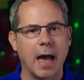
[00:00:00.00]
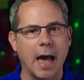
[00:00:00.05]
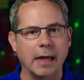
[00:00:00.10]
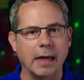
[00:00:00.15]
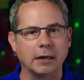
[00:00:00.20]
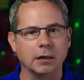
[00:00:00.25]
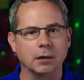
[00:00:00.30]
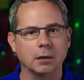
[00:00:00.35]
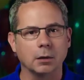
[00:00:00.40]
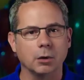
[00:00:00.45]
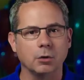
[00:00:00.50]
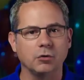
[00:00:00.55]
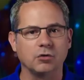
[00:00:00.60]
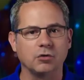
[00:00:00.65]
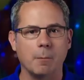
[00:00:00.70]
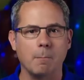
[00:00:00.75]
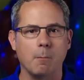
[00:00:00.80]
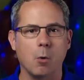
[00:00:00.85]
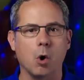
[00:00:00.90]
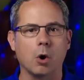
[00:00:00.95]
and includes
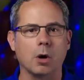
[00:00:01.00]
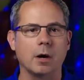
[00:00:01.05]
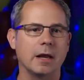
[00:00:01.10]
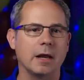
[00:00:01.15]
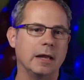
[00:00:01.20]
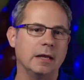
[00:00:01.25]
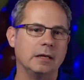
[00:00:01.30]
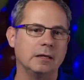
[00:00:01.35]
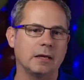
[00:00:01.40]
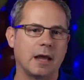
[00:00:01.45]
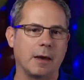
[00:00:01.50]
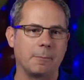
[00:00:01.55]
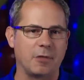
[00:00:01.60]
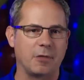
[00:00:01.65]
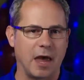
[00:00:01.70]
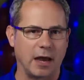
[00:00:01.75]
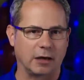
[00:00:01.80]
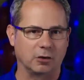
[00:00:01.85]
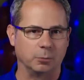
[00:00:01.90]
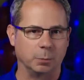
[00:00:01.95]
a more
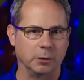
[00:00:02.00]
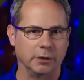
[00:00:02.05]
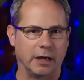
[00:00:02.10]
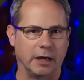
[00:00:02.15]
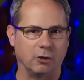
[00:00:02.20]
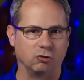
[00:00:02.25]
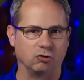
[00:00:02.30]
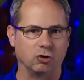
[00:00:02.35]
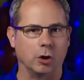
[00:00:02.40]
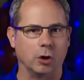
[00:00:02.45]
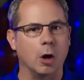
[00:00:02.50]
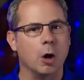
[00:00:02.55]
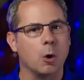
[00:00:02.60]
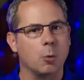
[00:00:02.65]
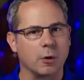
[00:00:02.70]
in-depth explanation